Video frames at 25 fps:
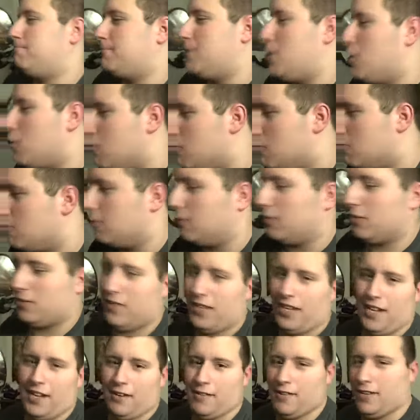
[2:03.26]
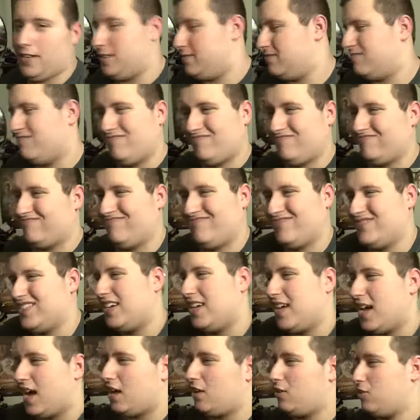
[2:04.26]
cool. Anyway.
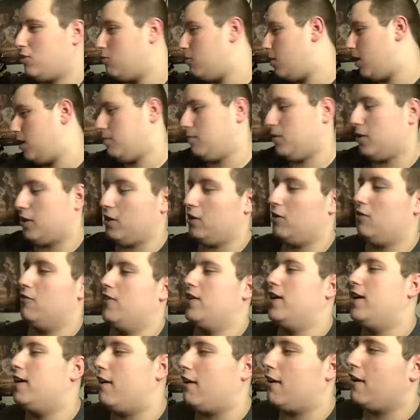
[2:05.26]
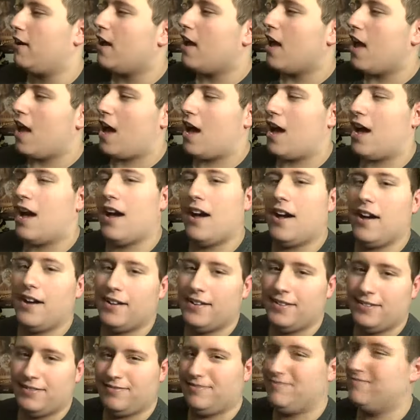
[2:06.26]
I don't know why I'm looking over here.
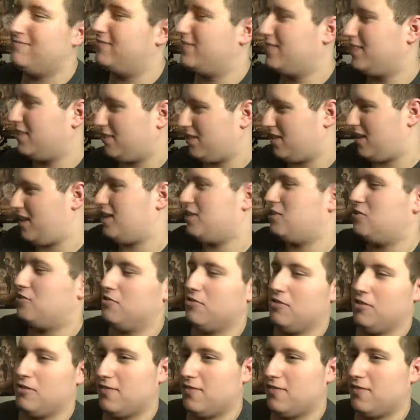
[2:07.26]
There's an angel